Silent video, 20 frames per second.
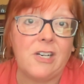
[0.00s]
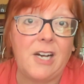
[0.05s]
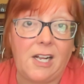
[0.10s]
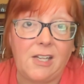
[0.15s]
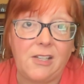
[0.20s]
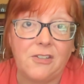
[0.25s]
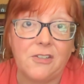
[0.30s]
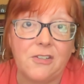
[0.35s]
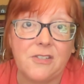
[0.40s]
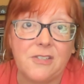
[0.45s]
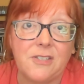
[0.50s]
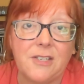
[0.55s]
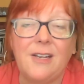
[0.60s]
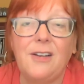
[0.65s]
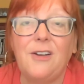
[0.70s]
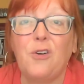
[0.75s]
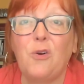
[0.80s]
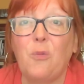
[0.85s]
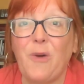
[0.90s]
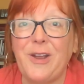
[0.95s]
colors
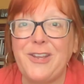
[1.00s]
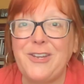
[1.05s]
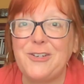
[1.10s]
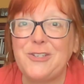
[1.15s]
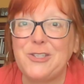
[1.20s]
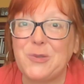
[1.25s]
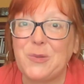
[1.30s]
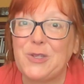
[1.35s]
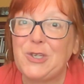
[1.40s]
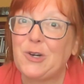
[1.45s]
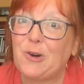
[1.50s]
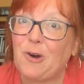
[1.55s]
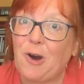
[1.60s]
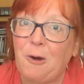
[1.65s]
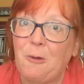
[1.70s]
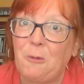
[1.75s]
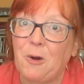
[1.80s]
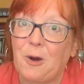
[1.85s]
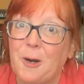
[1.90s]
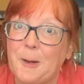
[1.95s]
when you're doing your
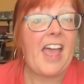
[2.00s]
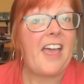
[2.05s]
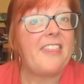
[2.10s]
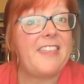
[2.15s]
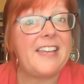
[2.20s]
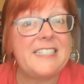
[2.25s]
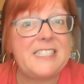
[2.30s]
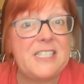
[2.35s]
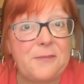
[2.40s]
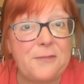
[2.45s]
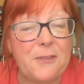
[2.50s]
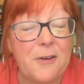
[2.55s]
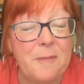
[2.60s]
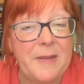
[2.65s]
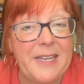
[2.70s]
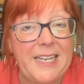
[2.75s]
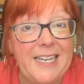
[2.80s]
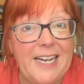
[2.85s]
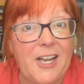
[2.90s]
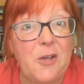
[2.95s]
artwork. That's it for
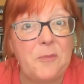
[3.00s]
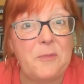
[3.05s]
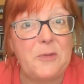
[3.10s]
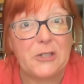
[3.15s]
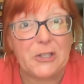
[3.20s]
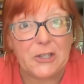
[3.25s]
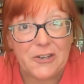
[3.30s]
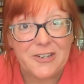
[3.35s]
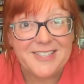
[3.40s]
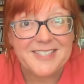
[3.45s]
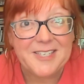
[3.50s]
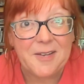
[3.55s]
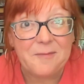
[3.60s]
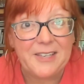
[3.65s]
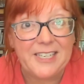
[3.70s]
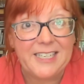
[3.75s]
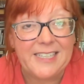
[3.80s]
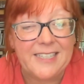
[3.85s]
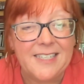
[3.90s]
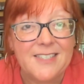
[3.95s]
me. I hope you learned
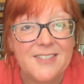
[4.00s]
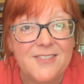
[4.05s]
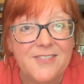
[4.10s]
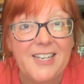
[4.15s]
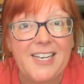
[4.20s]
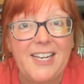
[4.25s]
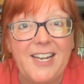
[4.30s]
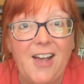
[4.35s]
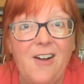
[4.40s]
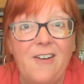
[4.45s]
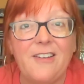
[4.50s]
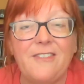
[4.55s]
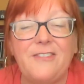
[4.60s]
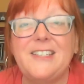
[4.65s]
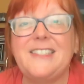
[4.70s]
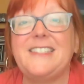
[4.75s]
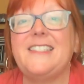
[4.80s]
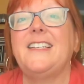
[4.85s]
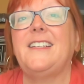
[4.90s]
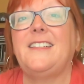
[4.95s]
something in this video. If
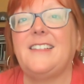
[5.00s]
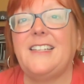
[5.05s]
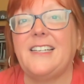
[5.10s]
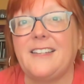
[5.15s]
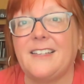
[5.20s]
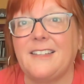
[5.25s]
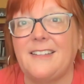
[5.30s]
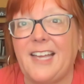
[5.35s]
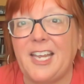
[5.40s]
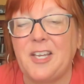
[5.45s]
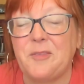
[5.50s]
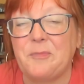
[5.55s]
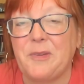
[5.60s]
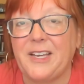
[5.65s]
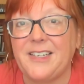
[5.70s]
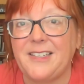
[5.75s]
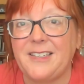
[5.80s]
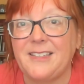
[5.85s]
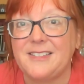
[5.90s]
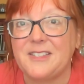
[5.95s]
you did, click the like
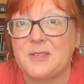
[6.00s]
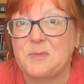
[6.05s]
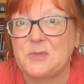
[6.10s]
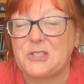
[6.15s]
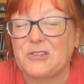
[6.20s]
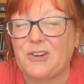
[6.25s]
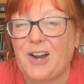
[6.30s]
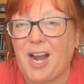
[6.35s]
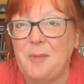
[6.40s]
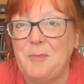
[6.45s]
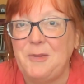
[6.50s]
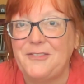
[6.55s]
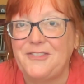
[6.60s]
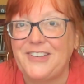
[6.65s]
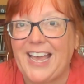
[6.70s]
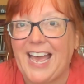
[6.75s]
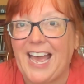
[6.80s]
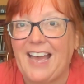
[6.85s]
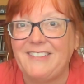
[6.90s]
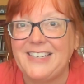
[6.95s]
button, subscribe if
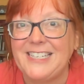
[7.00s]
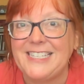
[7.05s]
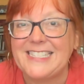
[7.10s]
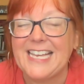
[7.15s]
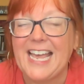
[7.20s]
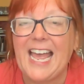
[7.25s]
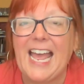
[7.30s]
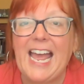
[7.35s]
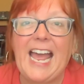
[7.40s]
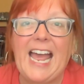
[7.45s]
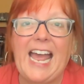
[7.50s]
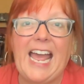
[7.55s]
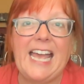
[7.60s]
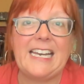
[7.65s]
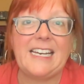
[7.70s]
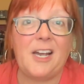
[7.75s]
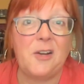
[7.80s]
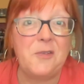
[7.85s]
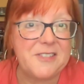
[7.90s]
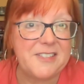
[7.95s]
you haven't,
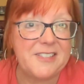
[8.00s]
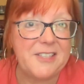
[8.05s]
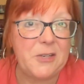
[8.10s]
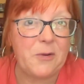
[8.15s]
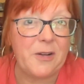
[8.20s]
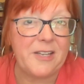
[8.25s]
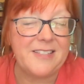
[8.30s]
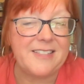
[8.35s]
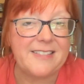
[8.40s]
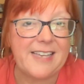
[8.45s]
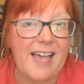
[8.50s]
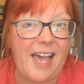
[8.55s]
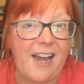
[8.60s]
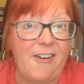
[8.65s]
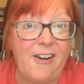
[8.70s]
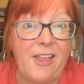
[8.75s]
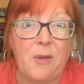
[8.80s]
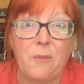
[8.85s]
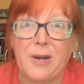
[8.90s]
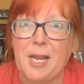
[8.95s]
and I will see you on
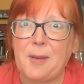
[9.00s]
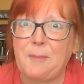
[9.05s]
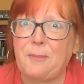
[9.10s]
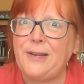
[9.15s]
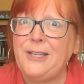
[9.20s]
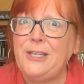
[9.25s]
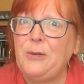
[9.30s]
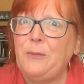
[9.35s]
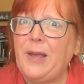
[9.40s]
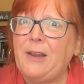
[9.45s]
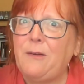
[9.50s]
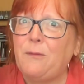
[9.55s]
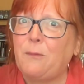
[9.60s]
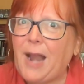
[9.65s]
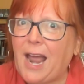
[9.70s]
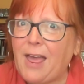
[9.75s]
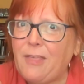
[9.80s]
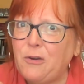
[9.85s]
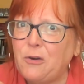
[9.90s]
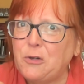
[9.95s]
Saturday when I bring you a
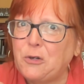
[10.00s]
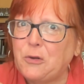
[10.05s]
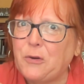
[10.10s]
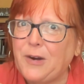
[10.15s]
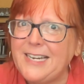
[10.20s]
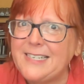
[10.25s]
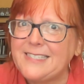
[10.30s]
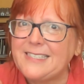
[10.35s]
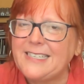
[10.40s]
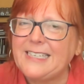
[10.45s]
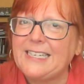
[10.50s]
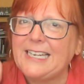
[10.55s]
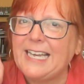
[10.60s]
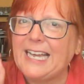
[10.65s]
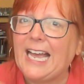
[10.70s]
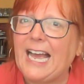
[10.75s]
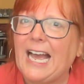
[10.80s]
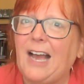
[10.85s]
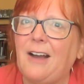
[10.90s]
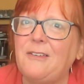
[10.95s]
rather crazy
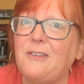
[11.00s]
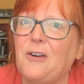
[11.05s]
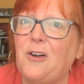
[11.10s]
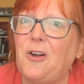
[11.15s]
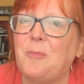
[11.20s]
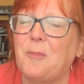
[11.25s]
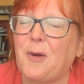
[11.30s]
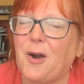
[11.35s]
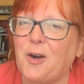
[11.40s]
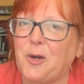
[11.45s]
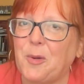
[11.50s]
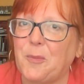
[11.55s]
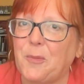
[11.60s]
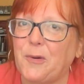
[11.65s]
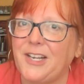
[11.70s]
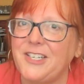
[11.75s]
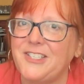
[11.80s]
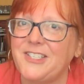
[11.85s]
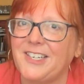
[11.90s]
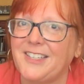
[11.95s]
alcohol marker
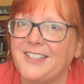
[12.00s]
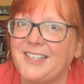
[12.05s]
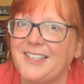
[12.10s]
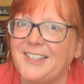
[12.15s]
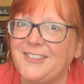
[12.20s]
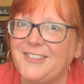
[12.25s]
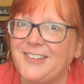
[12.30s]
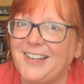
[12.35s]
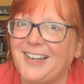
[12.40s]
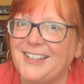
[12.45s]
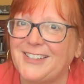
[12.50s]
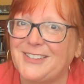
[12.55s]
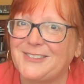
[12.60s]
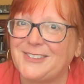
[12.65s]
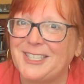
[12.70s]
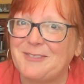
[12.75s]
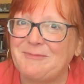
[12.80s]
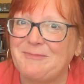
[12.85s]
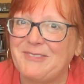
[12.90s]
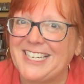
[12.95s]
project that you're not going to
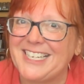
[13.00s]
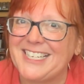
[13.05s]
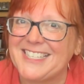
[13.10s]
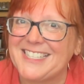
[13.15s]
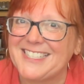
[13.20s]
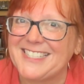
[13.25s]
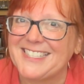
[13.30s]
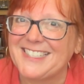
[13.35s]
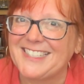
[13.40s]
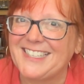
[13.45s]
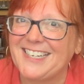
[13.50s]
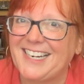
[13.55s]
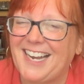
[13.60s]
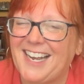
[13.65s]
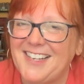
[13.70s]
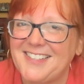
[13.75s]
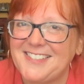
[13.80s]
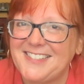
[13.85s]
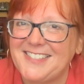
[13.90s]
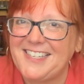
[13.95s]
want to miss.
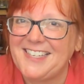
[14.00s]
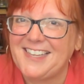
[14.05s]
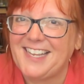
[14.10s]
I'll see you